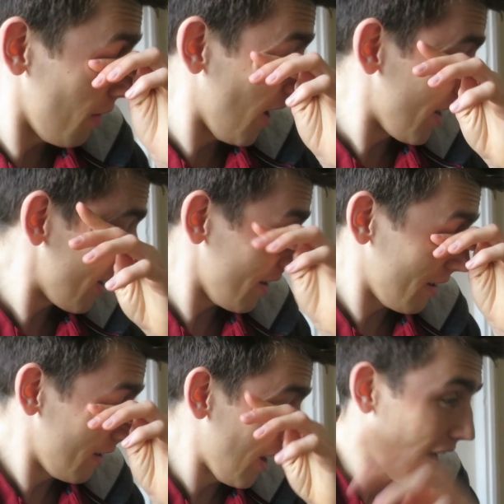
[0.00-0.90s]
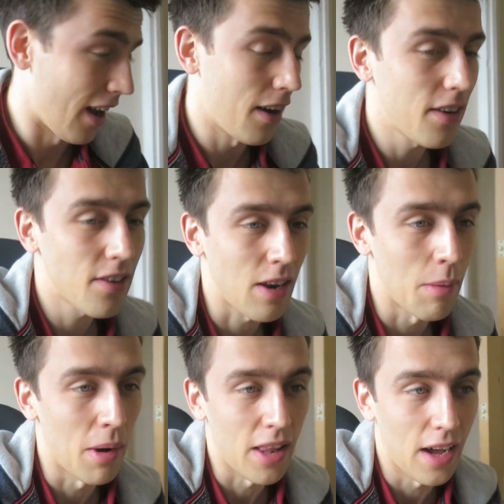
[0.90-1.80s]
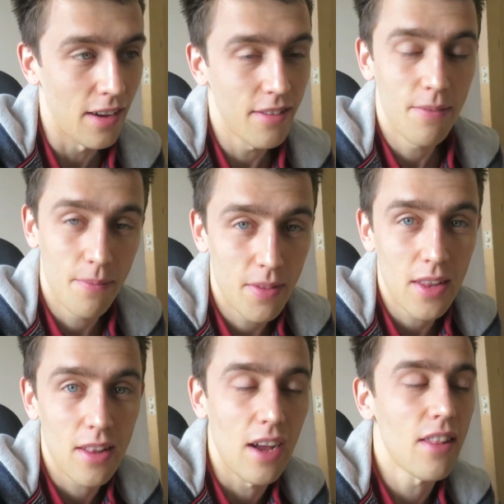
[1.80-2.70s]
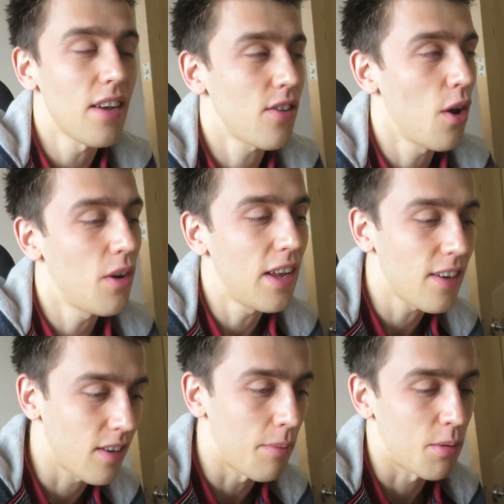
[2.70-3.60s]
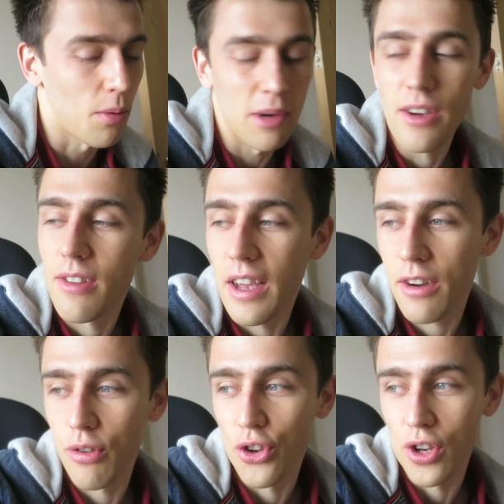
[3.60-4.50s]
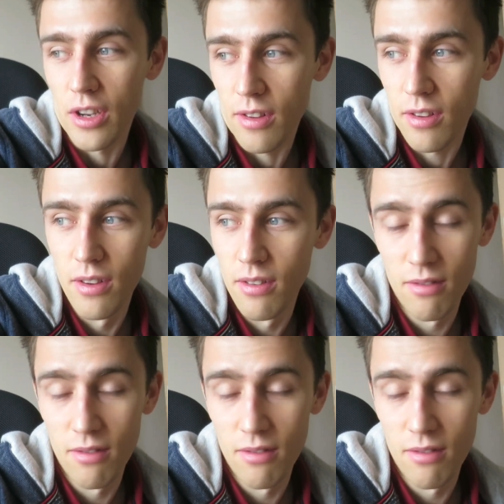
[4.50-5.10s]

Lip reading: like, yeah, I'm going to stand by that. Like, that's only acceptable because they're Christians.